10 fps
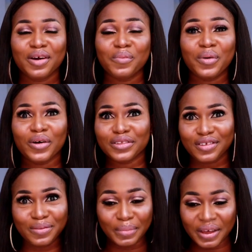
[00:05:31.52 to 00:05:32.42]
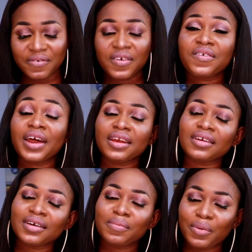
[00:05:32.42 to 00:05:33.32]
But my
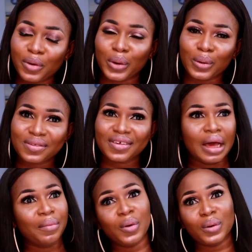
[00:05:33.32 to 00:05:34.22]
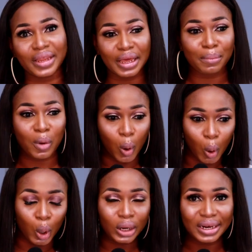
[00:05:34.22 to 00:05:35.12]
favorite product among them
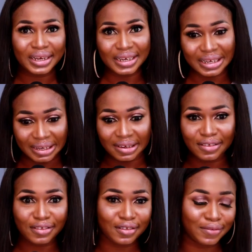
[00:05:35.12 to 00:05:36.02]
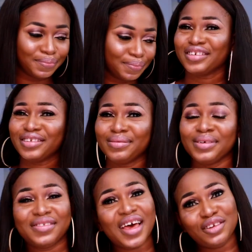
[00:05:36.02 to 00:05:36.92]
all is
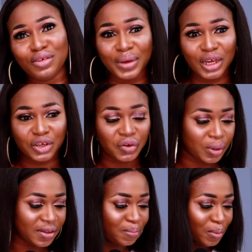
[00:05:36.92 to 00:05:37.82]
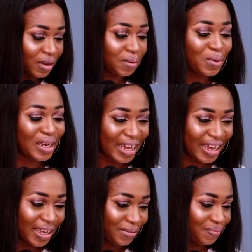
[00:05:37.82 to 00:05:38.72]
it's hard to make a choice, but I won't
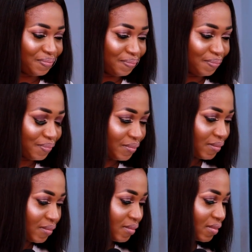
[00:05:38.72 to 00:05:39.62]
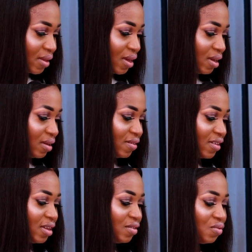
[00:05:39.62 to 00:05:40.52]
lie. Mm? You
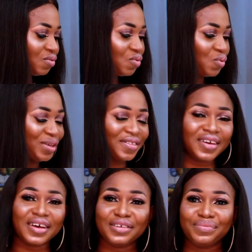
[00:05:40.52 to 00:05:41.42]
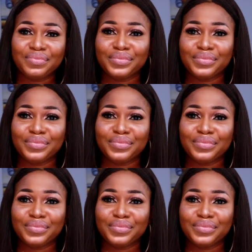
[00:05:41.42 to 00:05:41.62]
see this tweezer?